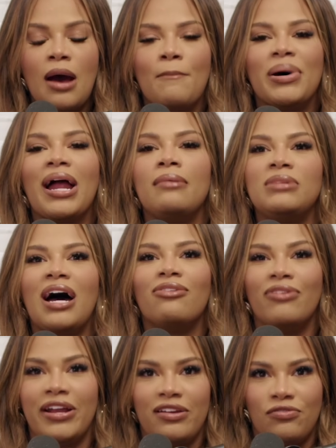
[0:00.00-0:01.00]
But I'm not
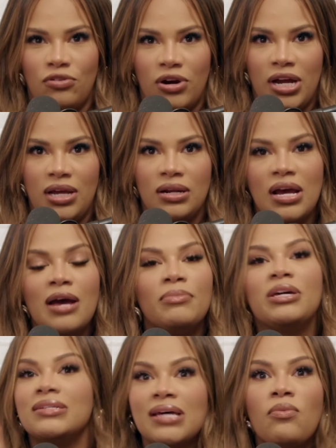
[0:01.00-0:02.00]
ready for it
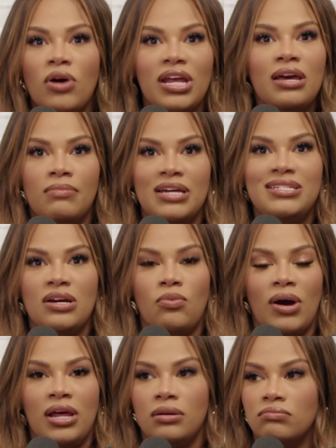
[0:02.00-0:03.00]
because I want to get my dick
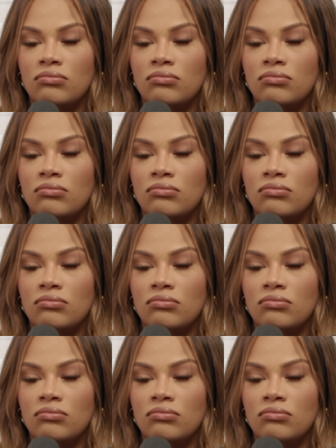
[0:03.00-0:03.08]
wet.